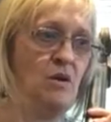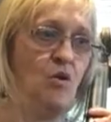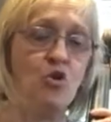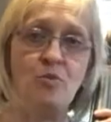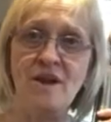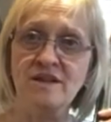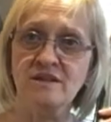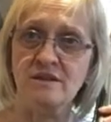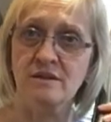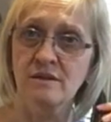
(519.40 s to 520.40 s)

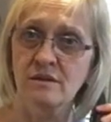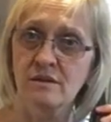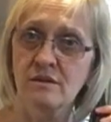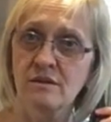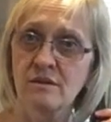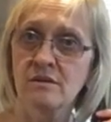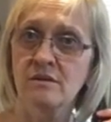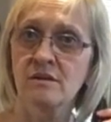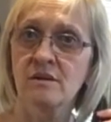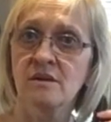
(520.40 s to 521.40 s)
augmented,
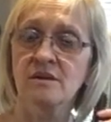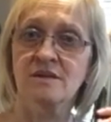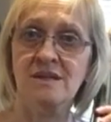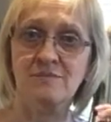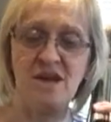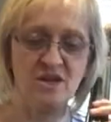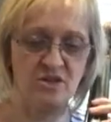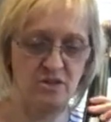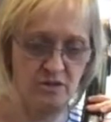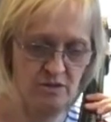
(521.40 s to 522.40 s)
C
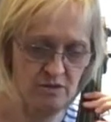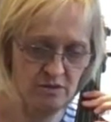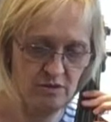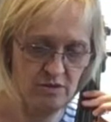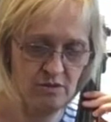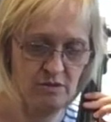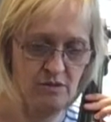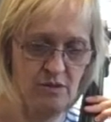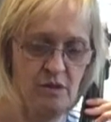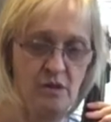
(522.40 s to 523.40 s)
major,
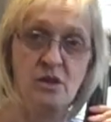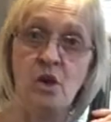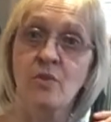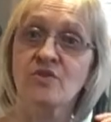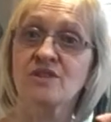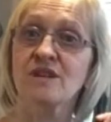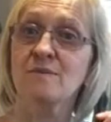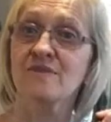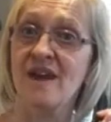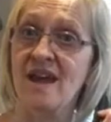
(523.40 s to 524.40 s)
go on the tips
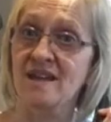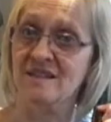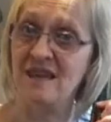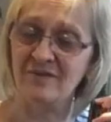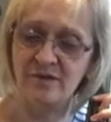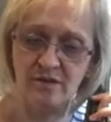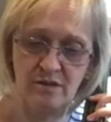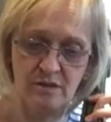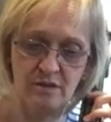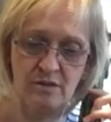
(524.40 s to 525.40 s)
for A7
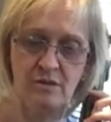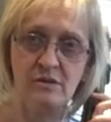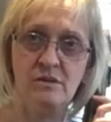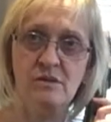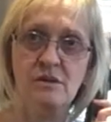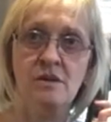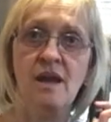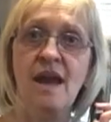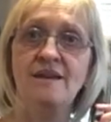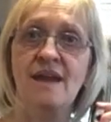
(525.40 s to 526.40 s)

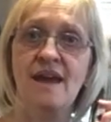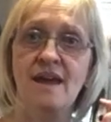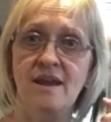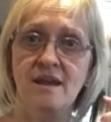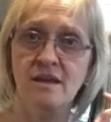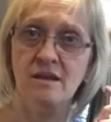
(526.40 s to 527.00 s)
and A,